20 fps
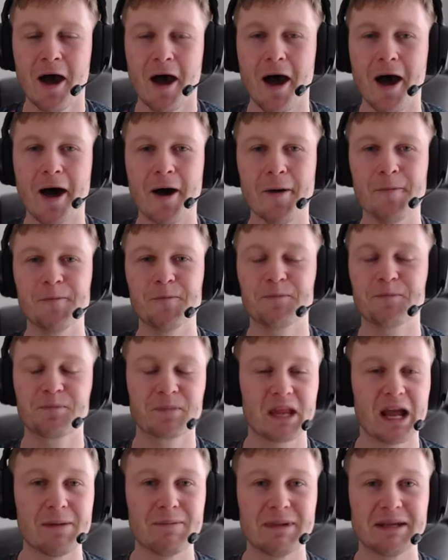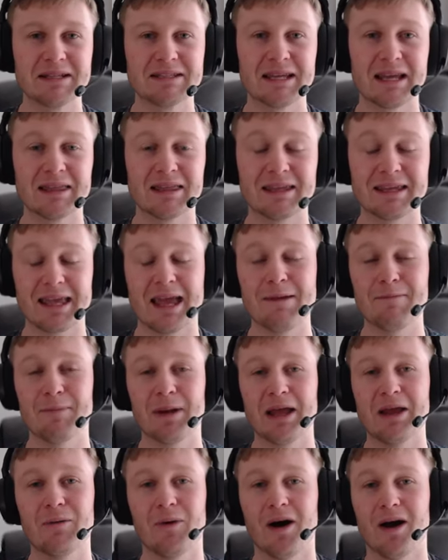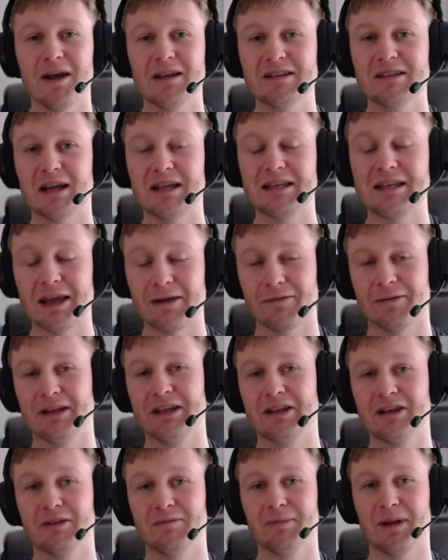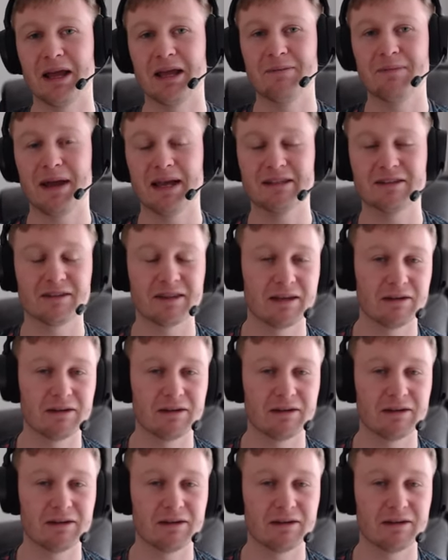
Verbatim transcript: Um, that being said, the gameplay wise, I definitely could have played better.